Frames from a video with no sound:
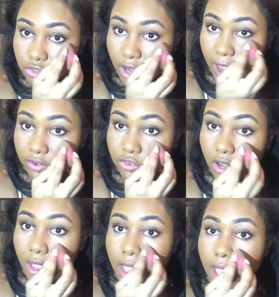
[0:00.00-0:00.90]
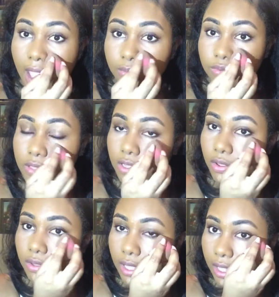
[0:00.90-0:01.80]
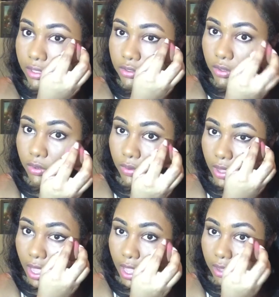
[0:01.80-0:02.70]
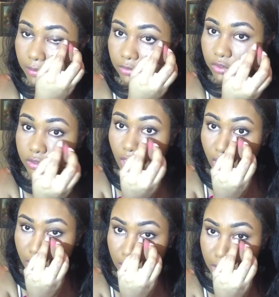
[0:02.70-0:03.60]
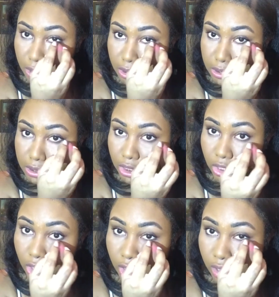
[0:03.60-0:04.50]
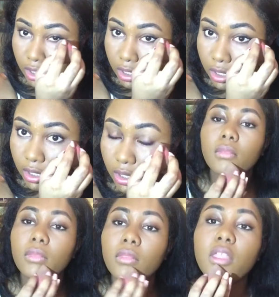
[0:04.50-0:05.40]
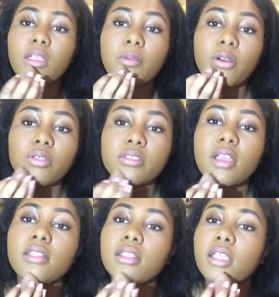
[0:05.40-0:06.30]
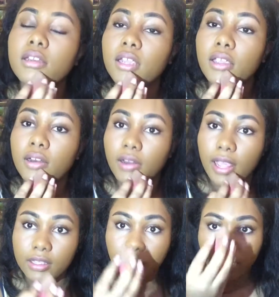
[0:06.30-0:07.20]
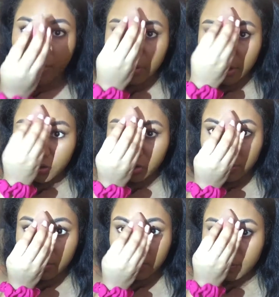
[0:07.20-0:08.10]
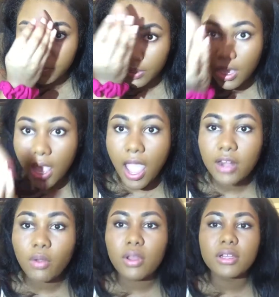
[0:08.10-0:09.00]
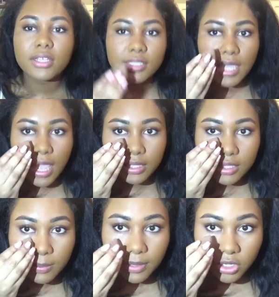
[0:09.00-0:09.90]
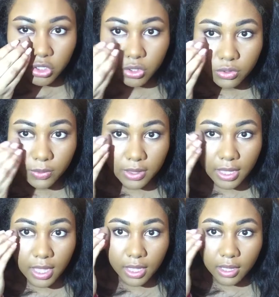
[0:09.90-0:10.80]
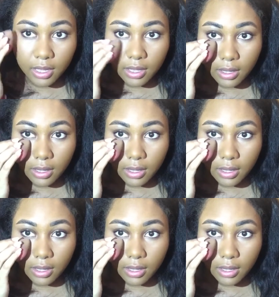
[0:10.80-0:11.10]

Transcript: trash, I was like, okay, so I'm just not gonna get the concealer. They both said that they did like the foundation. I know Alyssa had some issues with it,